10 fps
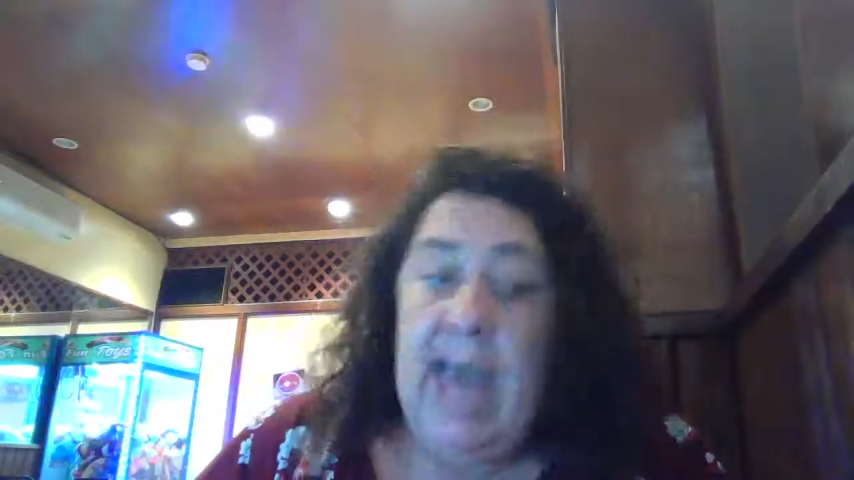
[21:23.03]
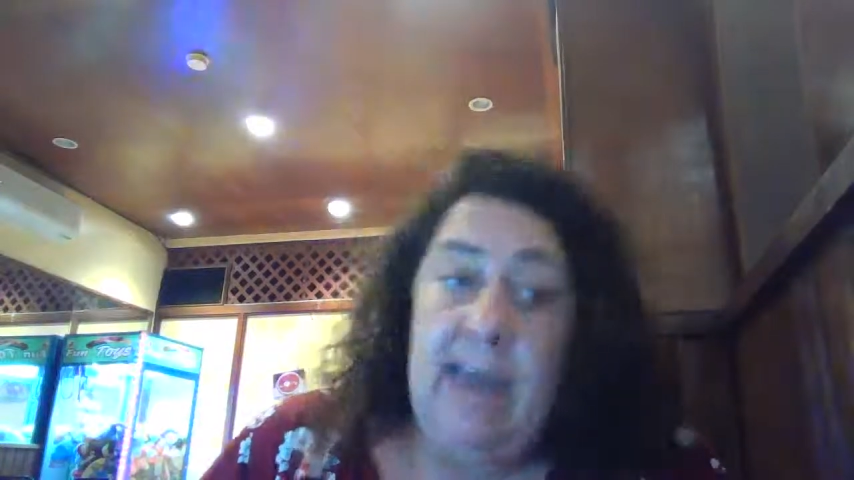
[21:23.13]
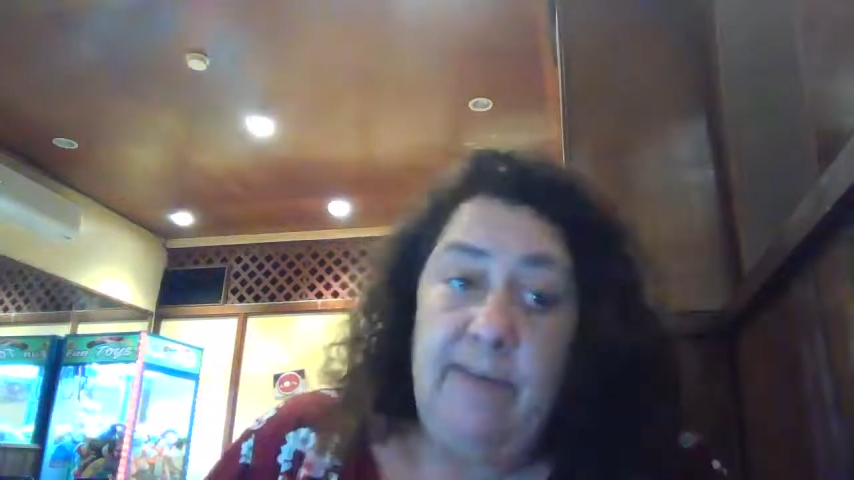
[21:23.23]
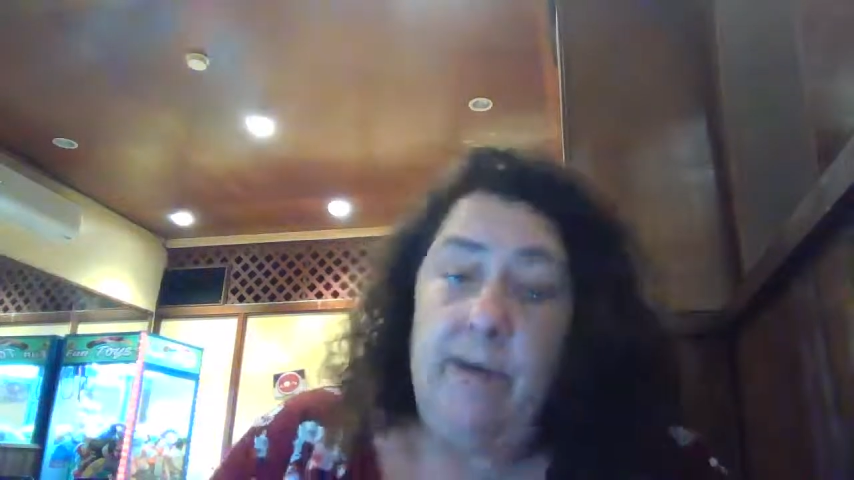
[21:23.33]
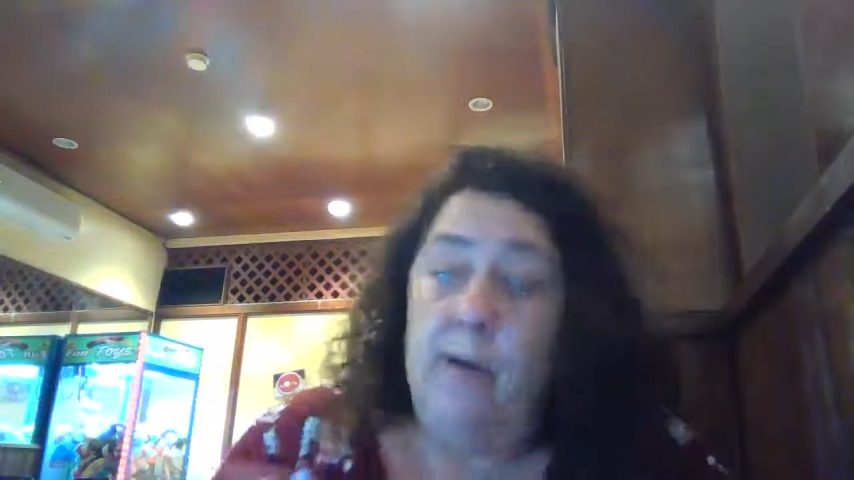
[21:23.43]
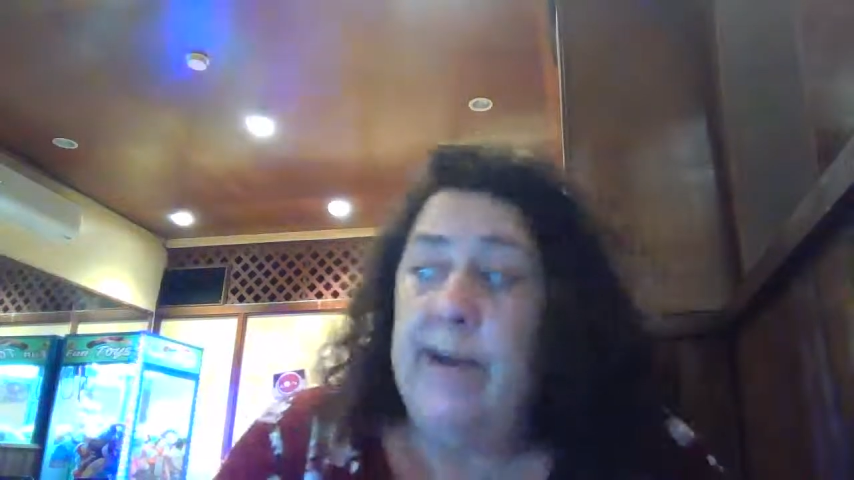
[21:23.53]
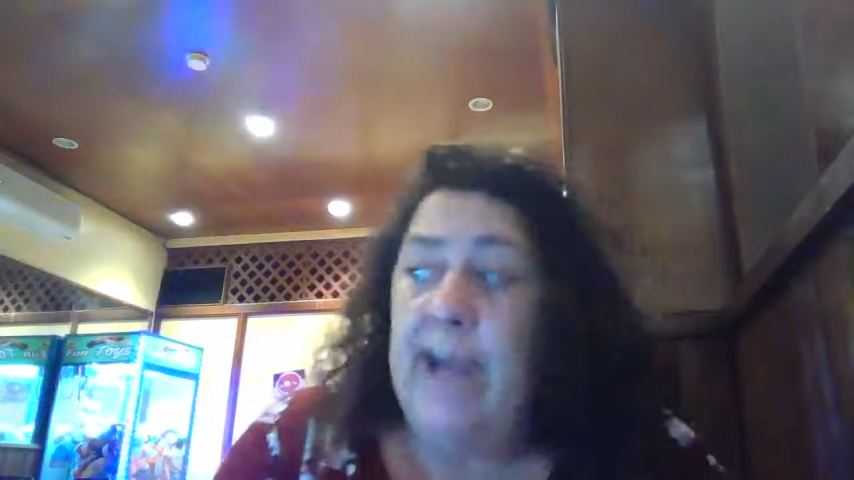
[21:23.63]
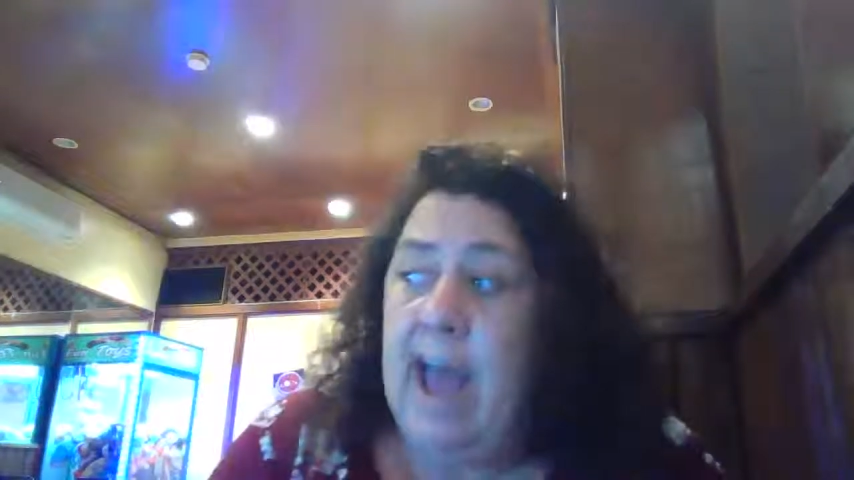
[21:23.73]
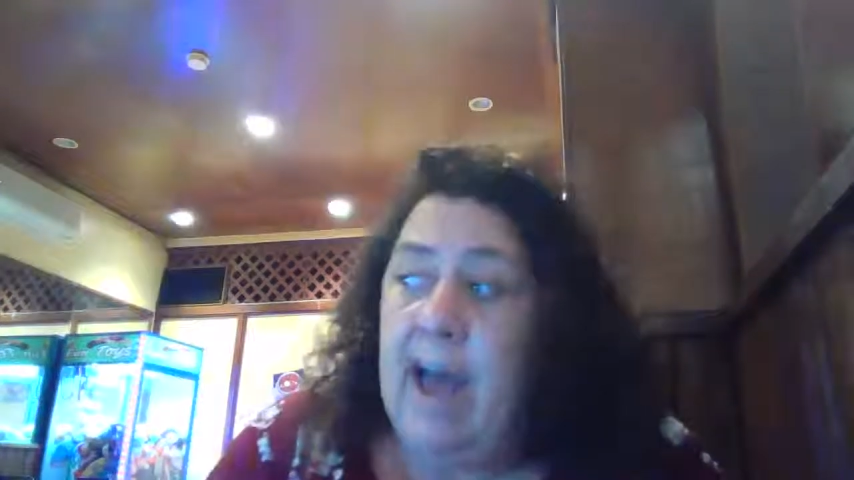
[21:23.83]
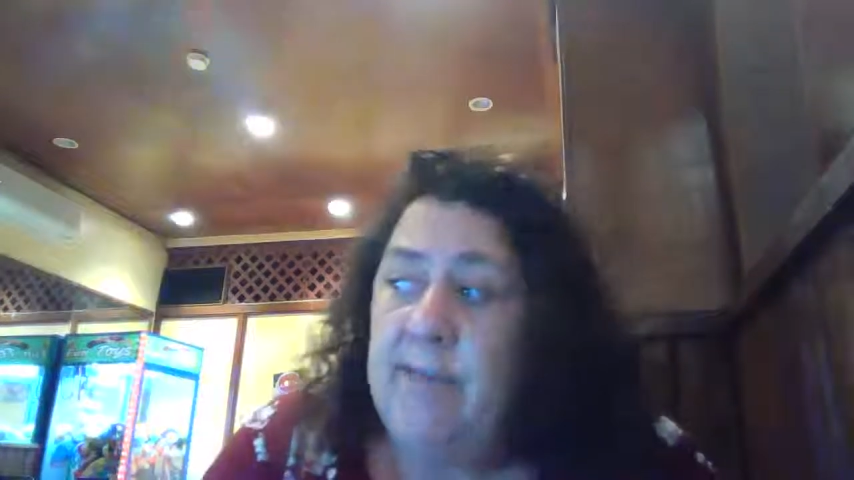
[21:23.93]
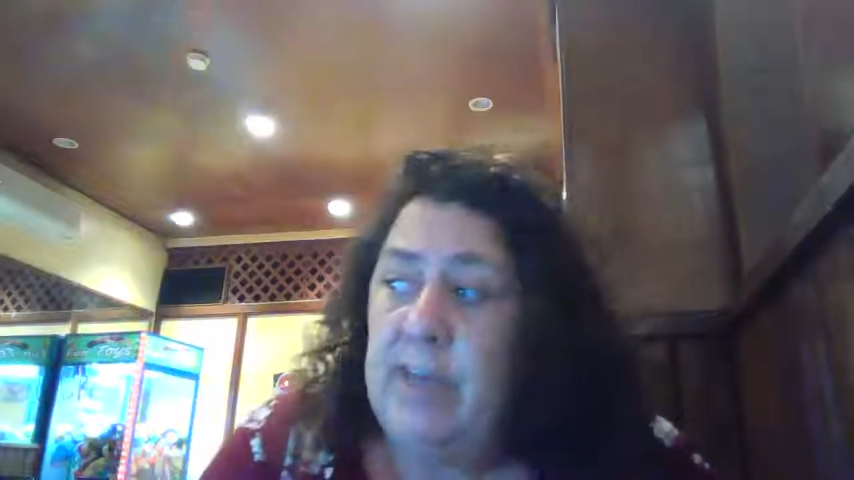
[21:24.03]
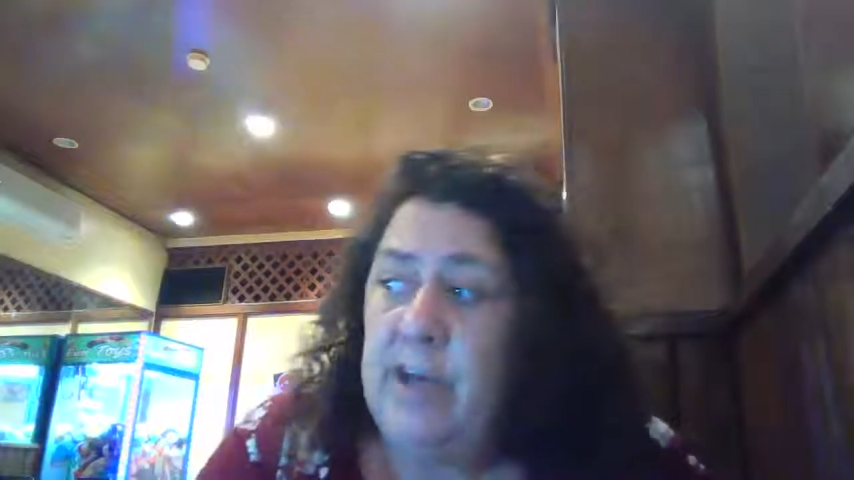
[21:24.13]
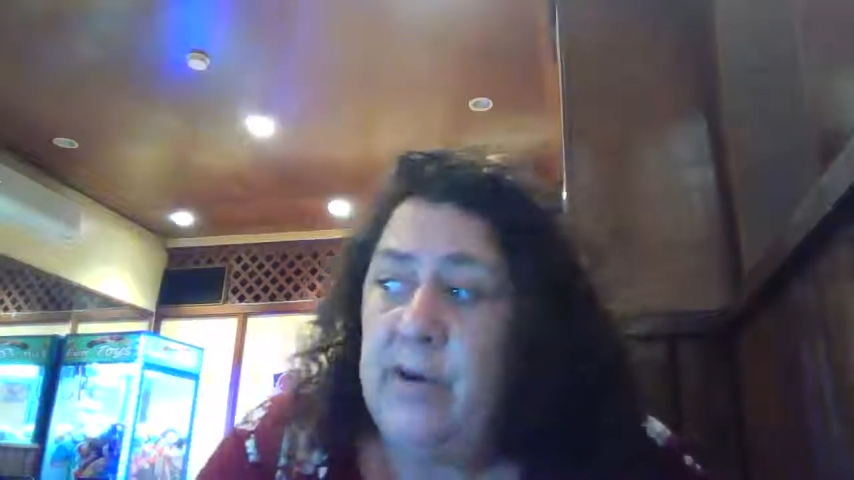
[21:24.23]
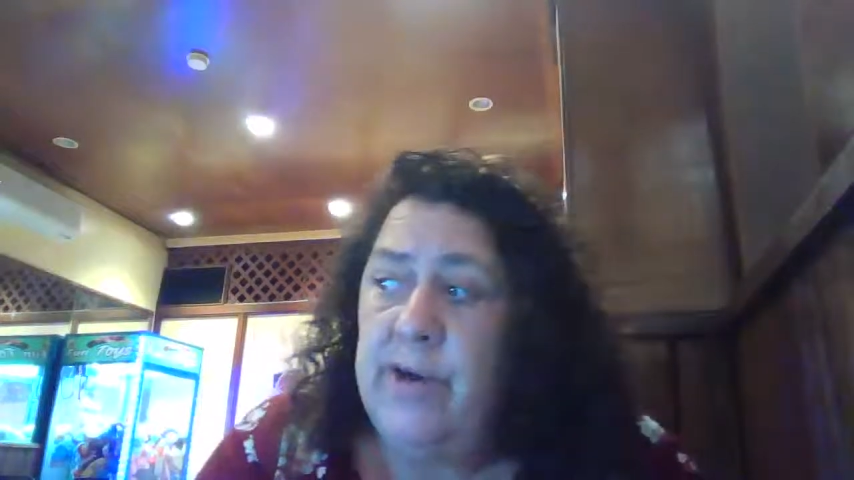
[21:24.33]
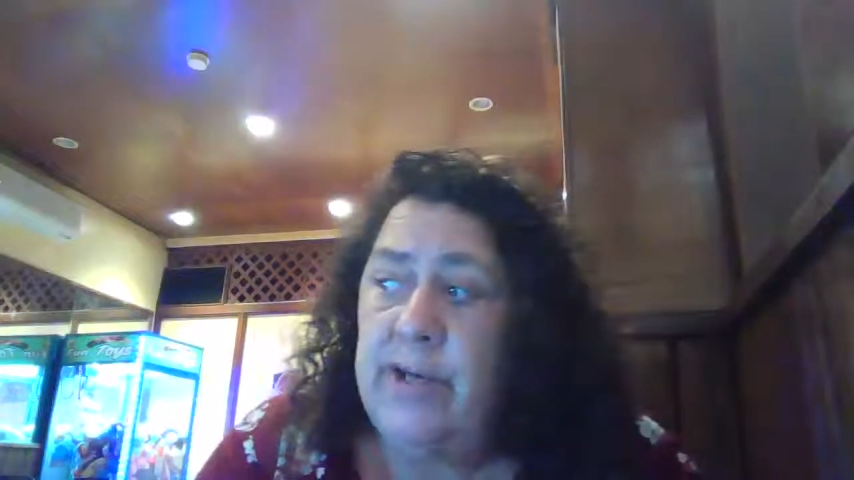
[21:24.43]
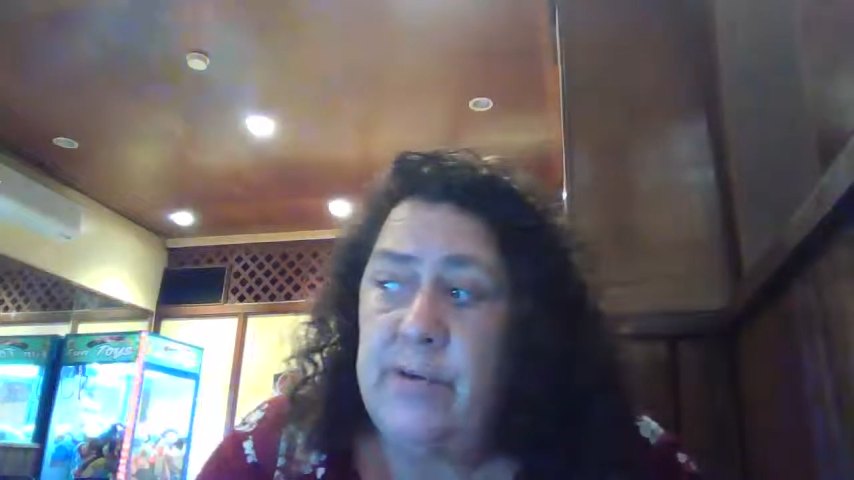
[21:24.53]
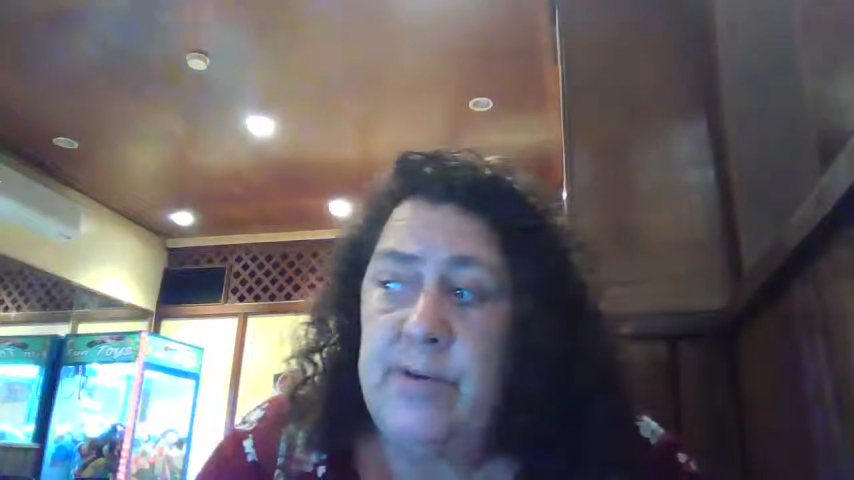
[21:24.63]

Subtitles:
If you already have the Curious